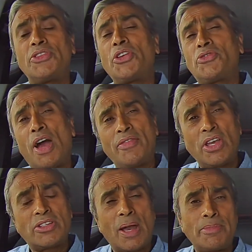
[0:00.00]
the driving
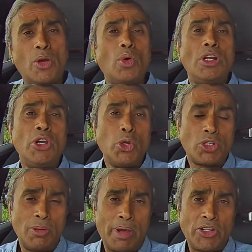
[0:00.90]
examiner will
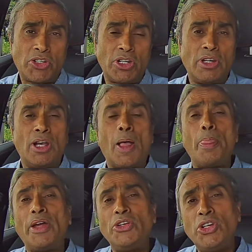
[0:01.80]
usually mention
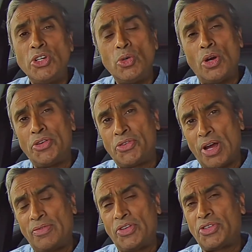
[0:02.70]
the new
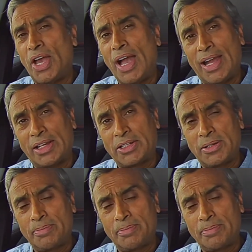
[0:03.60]
Drivers Act.